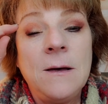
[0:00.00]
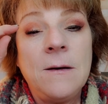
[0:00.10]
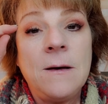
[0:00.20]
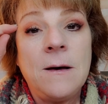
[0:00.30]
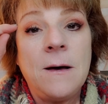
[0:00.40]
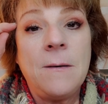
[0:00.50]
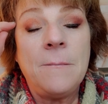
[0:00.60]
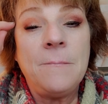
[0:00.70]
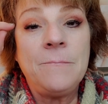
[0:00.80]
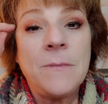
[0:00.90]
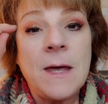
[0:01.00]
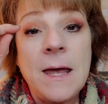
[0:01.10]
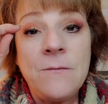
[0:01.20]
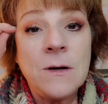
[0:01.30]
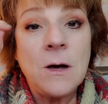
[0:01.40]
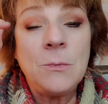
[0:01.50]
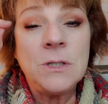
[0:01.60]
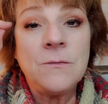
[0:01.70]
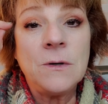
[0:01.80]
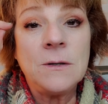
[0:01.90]
I have a couple
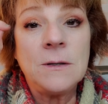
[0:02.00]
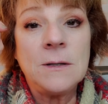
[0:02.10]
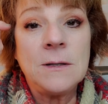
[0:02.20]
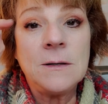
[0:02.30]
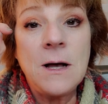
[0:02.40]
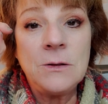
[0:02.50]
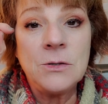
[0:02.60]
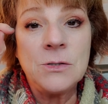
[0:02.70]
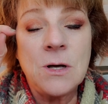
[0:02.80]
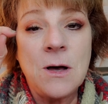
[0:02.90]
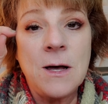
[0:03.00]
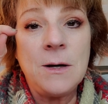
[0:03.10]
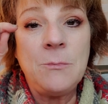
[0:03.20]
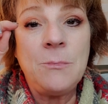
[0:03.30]
different colors on,